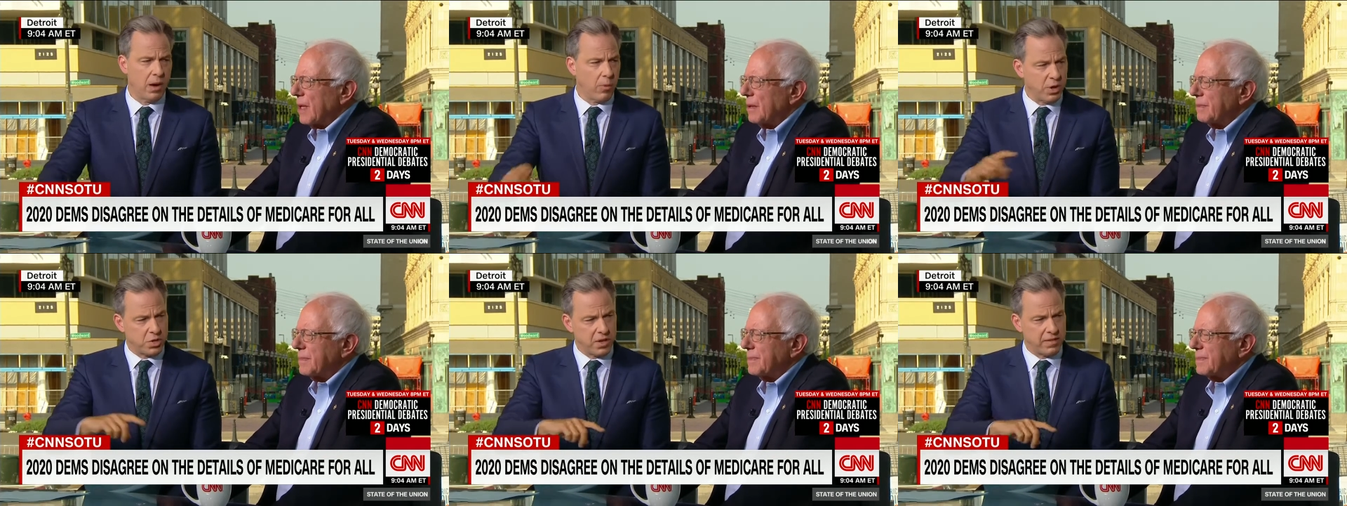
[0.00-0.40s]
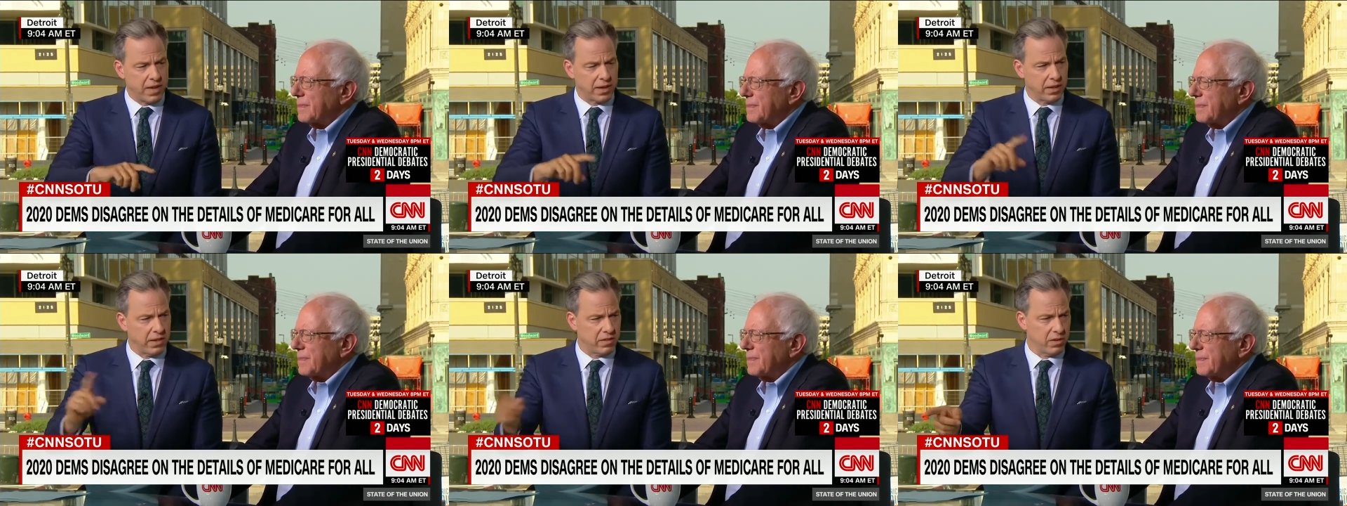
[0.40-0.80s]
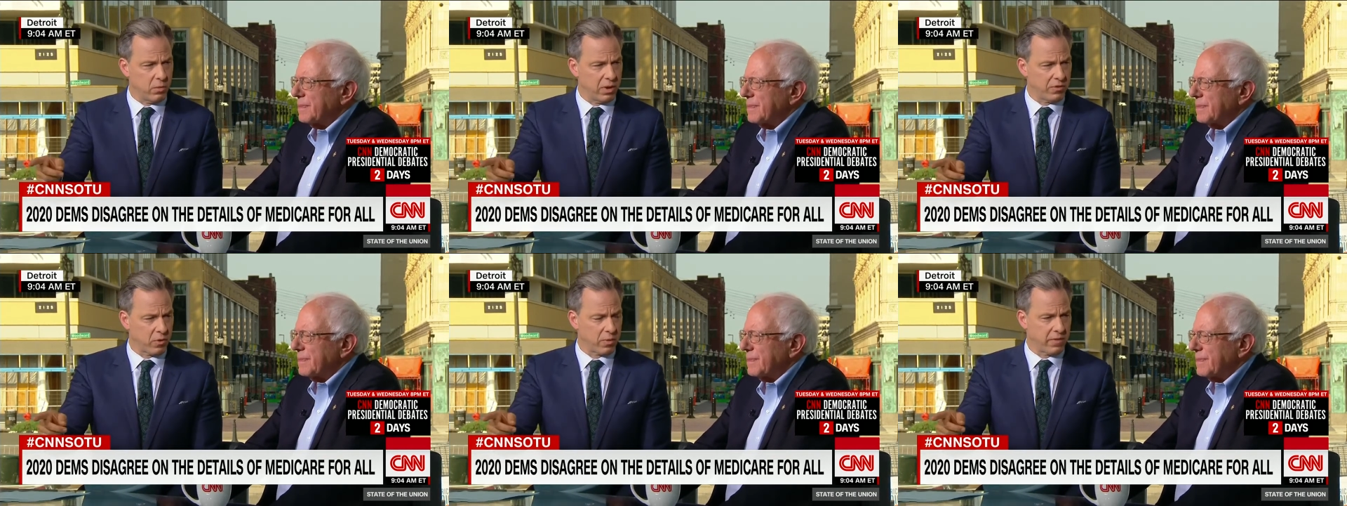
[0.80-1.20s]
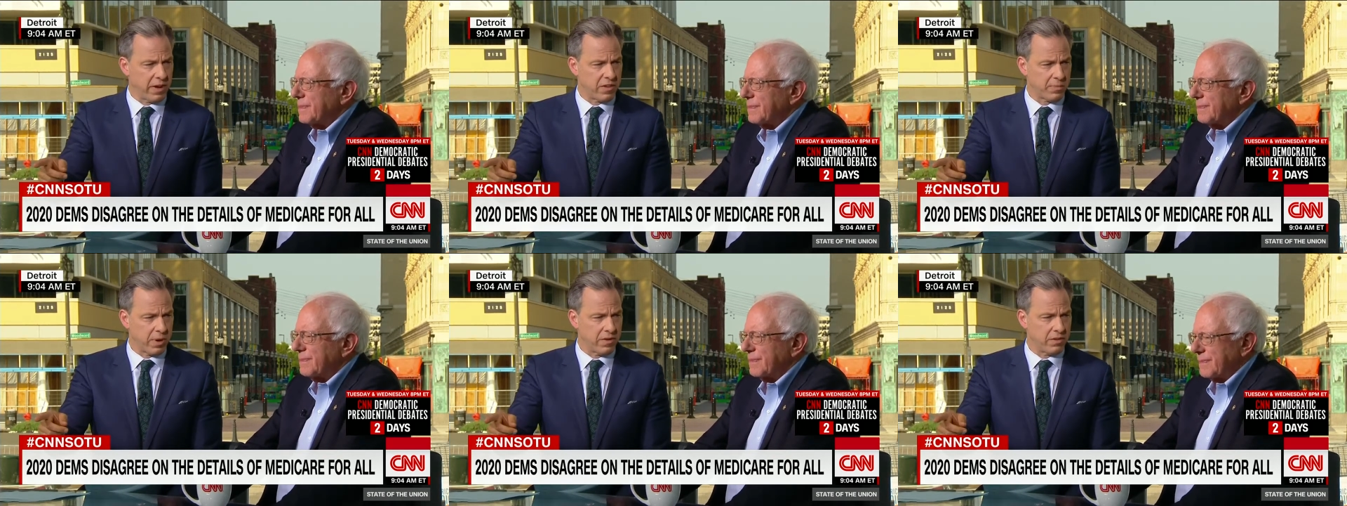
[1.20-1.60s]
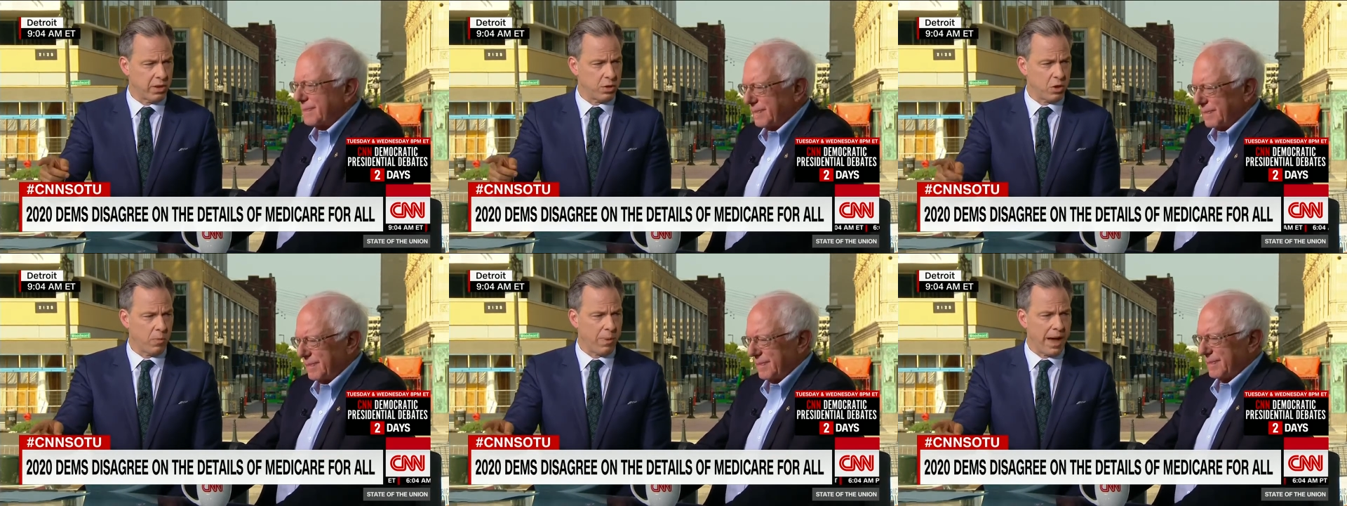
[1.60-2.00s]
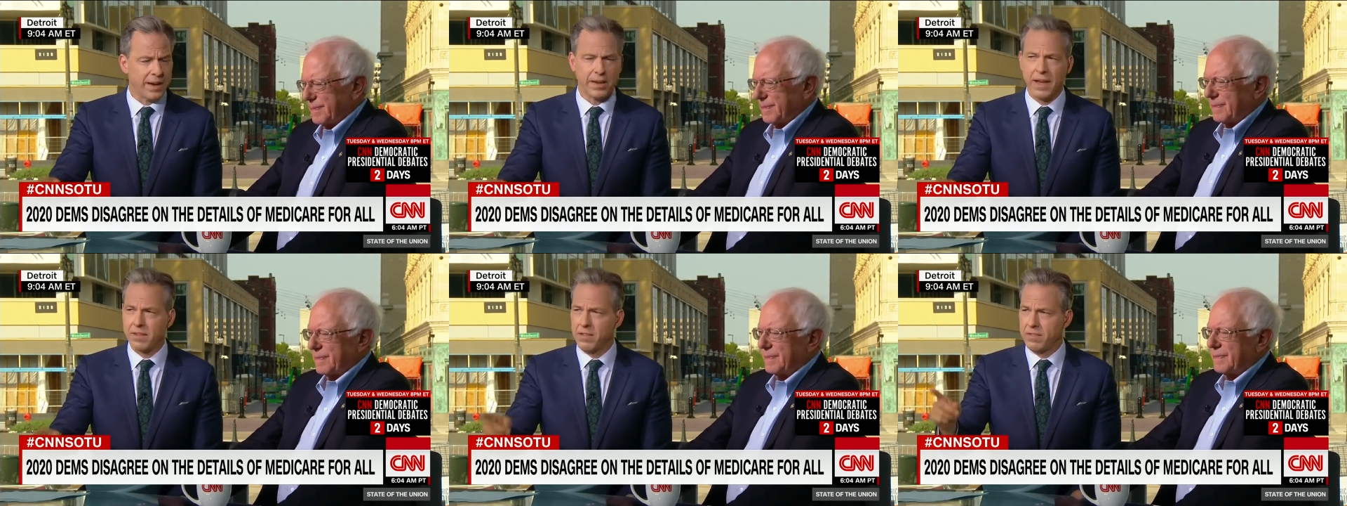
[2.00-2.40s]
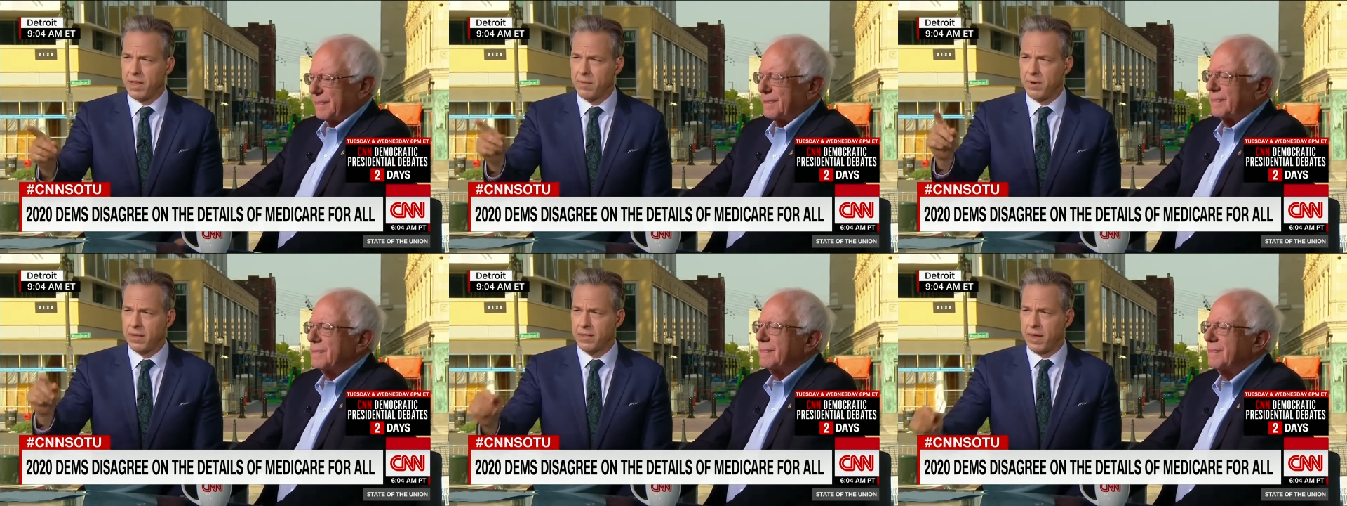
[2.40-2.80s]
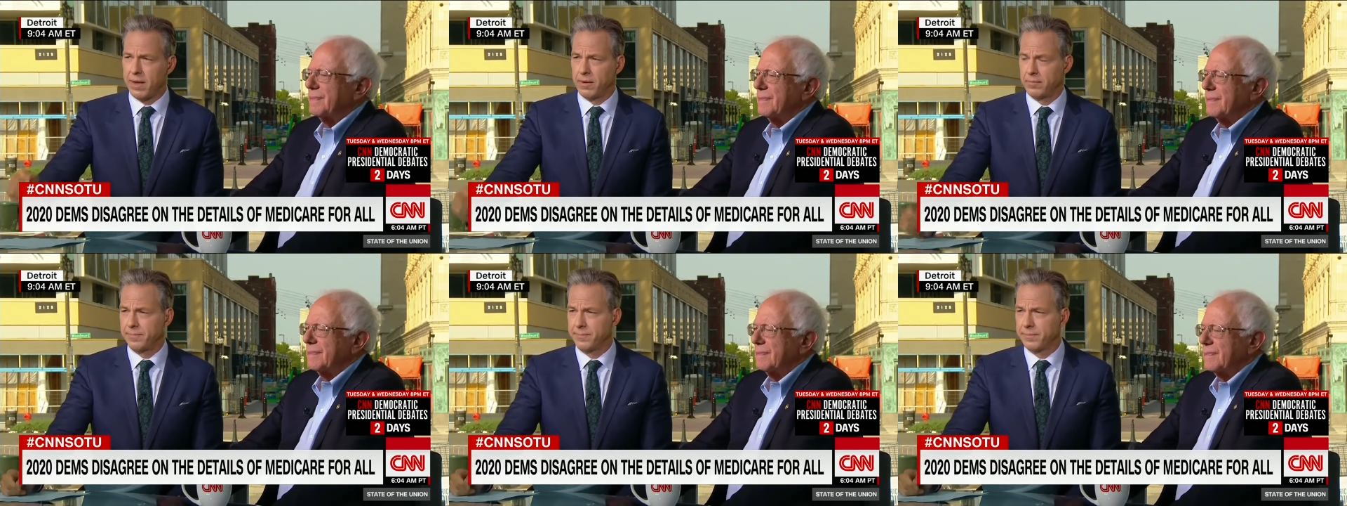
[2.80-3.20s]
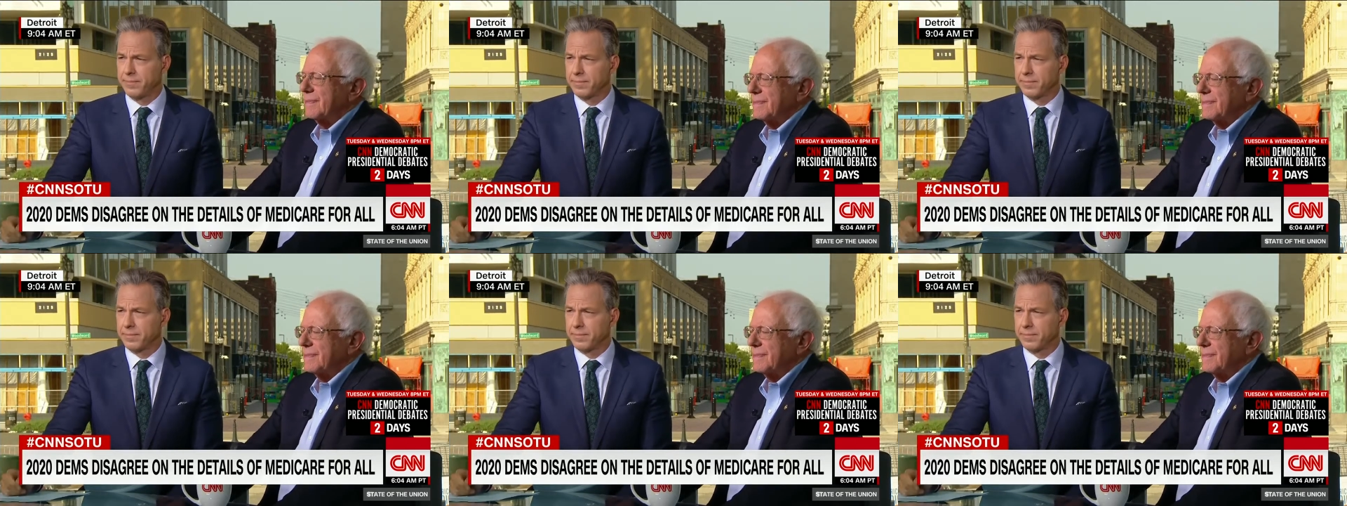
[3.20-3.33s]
Speaker 1: I want you to take a listen to what former Vice President Joe Biden had to say about that.